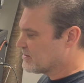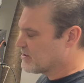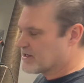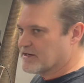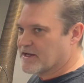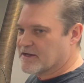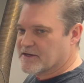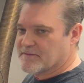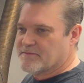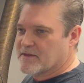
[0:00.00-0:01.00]
you can
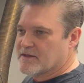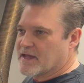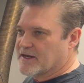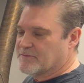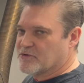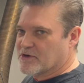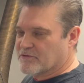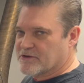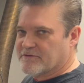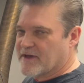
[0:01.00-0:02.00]
end up doing it
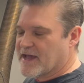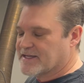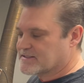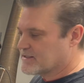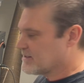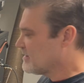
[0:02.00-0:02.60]
real fast,